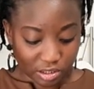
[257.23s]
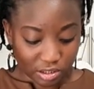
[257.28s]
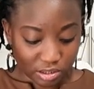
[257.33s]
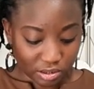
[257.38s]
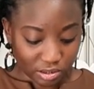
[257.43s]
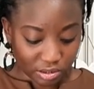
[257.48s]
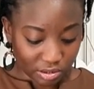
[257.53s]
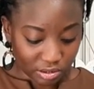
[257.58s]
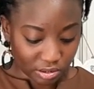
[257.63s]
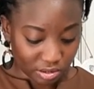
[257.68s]

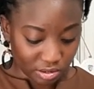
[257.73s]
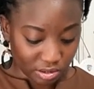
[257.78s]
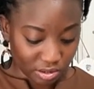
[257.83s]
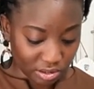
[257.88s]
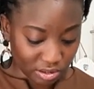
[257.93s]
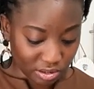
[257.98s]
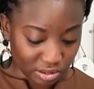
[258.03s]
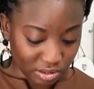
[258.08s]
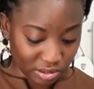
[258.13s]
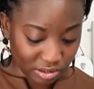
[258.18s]
So
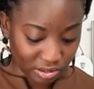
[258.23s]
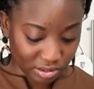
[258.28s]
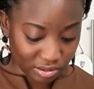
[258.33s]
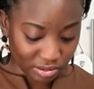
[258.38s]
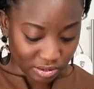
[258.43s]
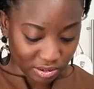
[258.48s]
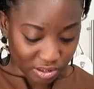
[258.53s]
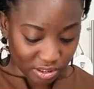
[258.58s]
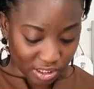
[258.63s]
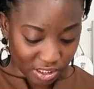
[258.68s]
just
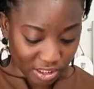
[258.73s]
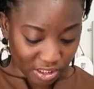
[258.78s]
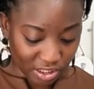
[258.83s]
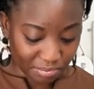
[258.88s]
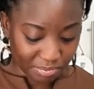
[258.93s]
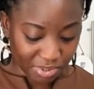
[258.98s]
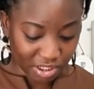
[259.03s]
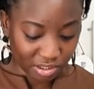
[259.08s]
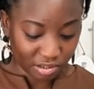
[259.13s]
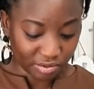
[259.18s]
tiny
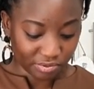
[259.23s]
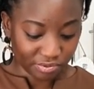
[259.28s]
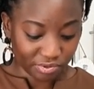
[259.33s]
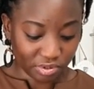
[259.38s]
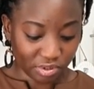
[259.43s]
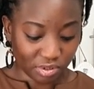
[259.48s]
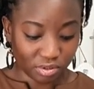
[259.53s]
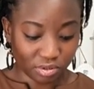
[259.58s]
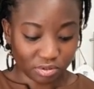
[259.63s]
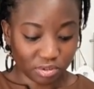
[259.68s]
bit of
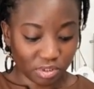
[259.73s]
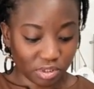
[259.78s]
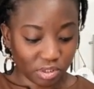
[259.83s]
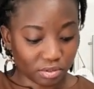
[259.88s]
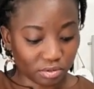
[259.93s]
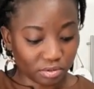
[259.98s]
salt.